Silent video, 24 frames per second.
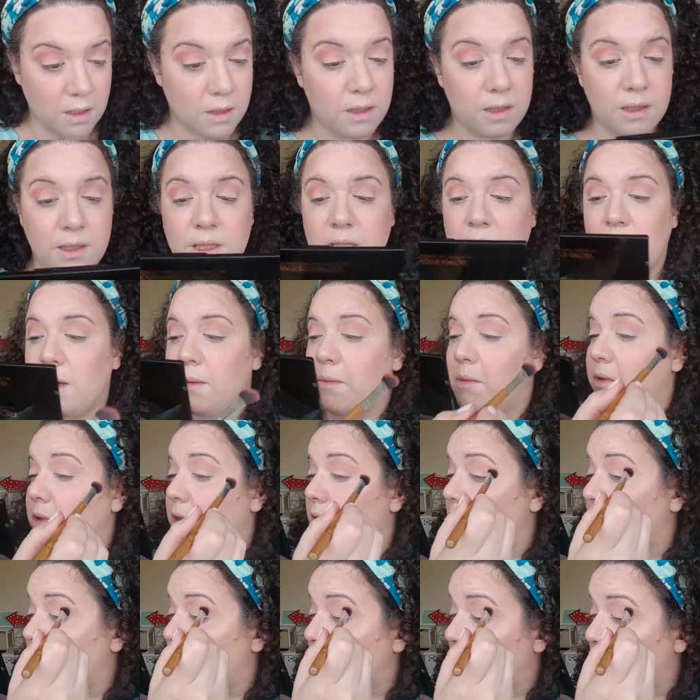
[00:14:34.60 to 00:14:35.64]
And the same on
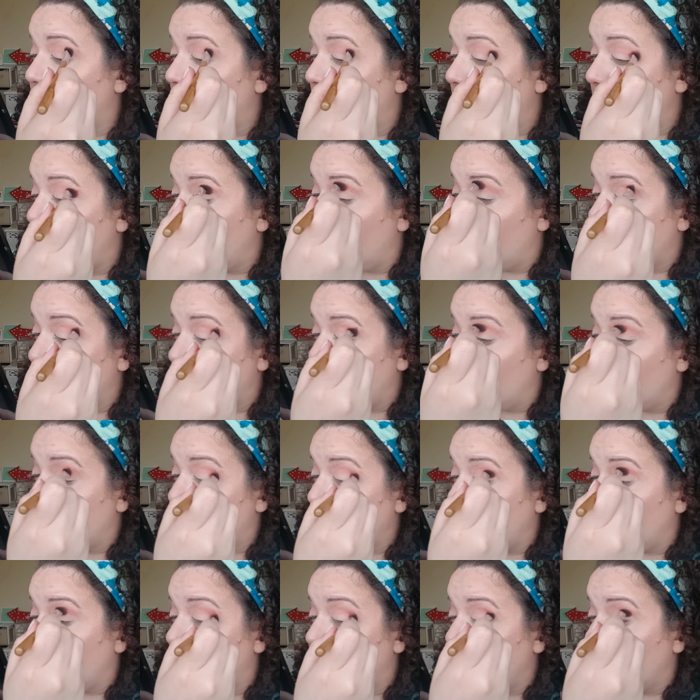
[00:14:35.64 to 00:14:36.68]
this one. And then I'm going to
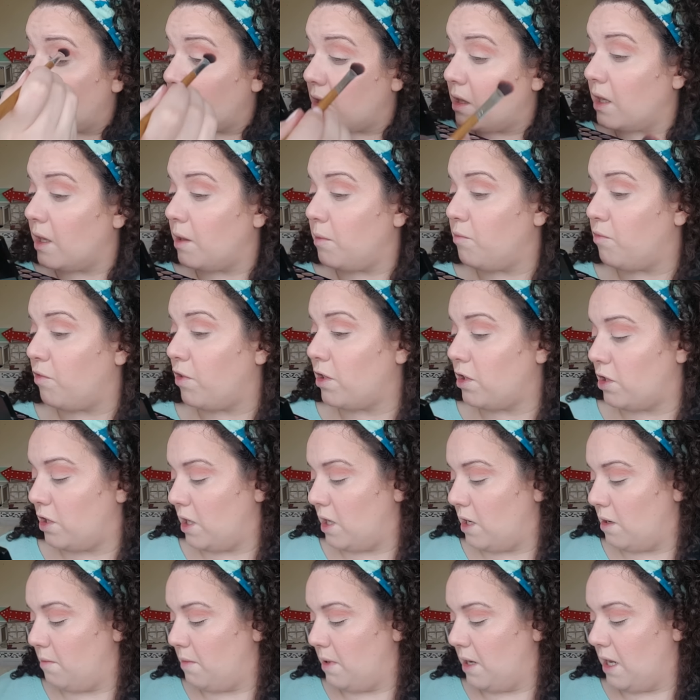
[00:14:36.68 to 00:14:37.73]
take a clean brush
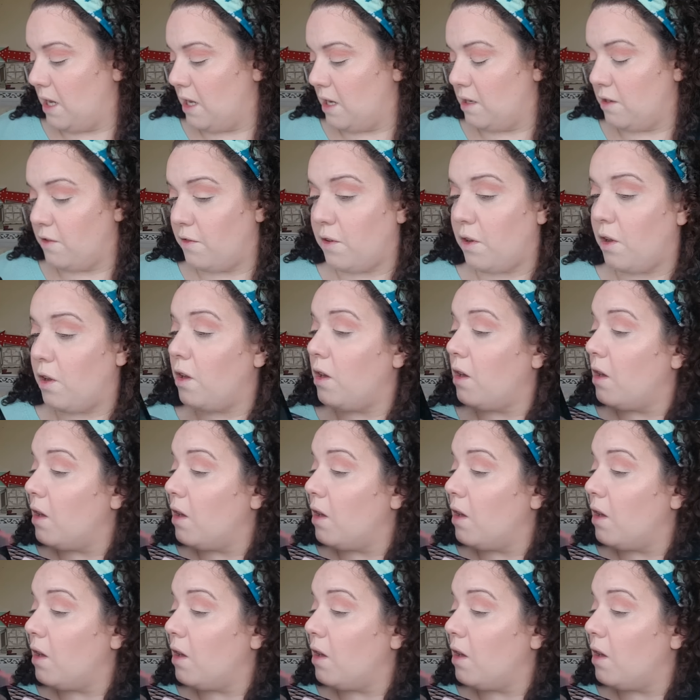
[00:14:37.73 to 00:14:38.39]
in a minute and